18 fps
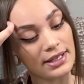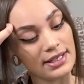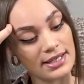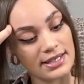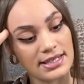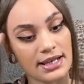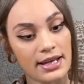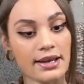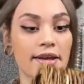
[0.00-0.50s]

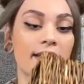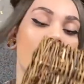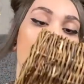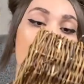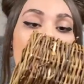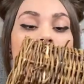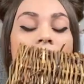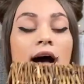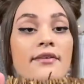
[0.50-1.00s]
So
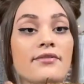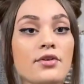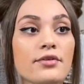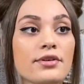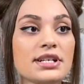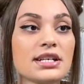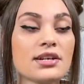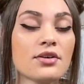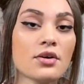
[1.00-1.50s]
I've
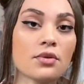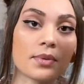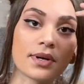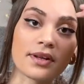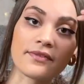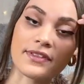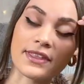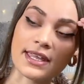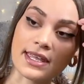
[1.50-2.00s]
already got one
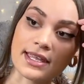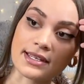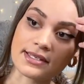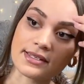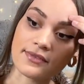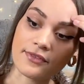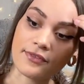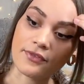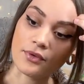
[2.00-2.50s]
of these
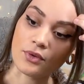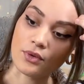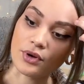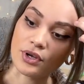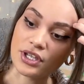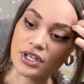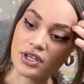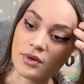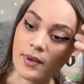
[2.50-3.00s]
for
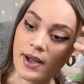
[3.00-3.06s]
Yue,